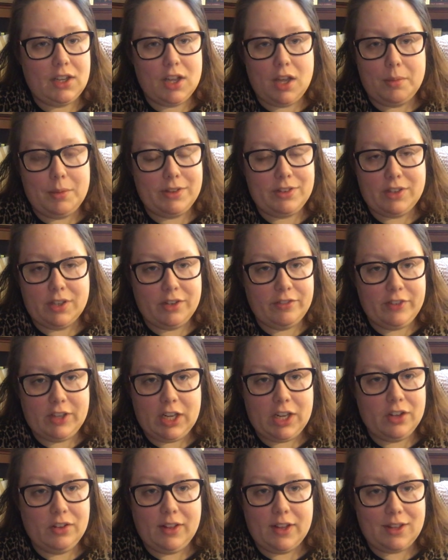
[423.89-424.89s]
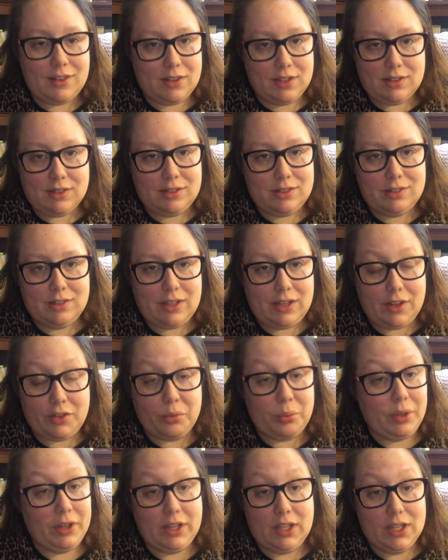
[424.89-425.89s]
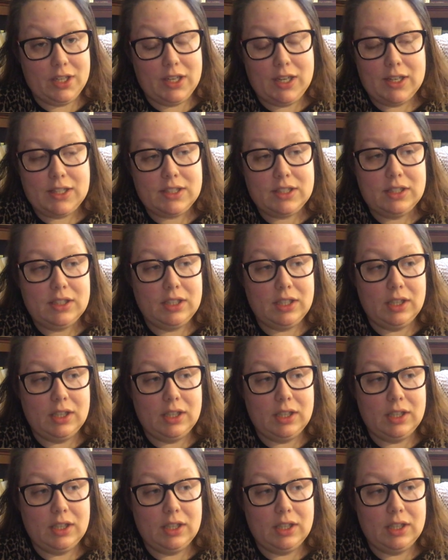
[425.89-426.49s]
comments on a video like this. It's really not.